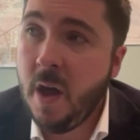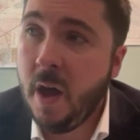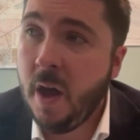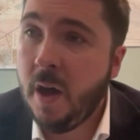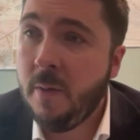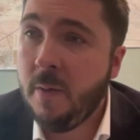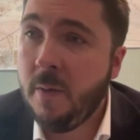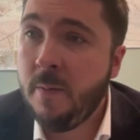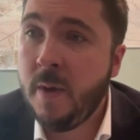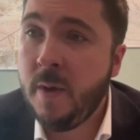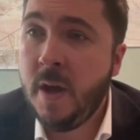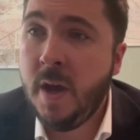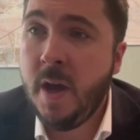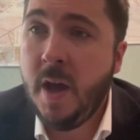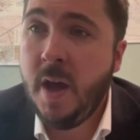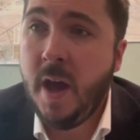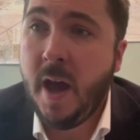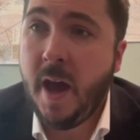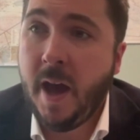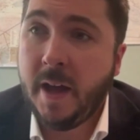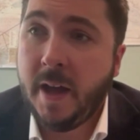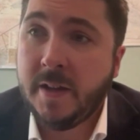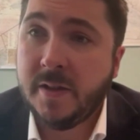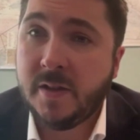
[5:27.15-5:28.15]
And
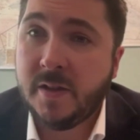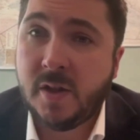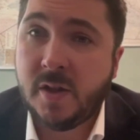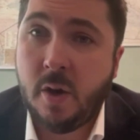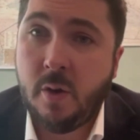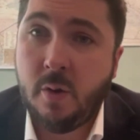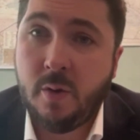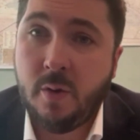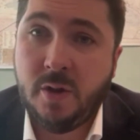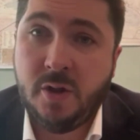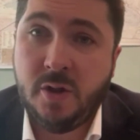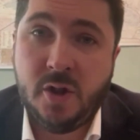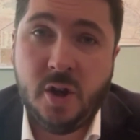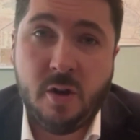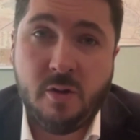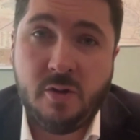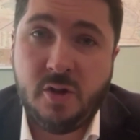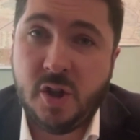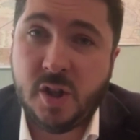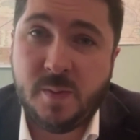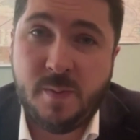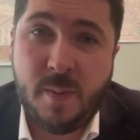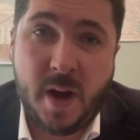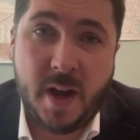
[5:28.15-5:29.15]
so,
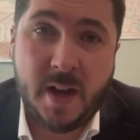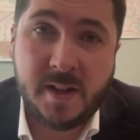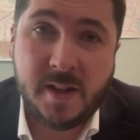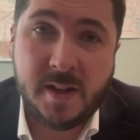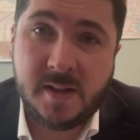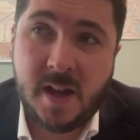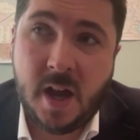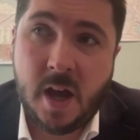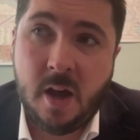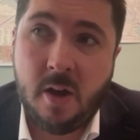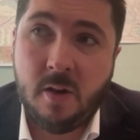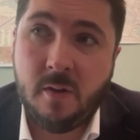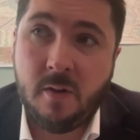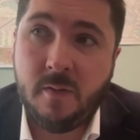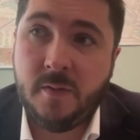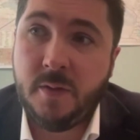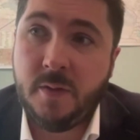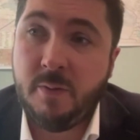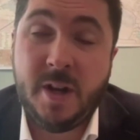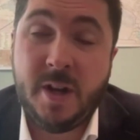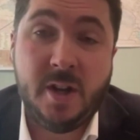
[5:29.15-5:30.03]
just by itself,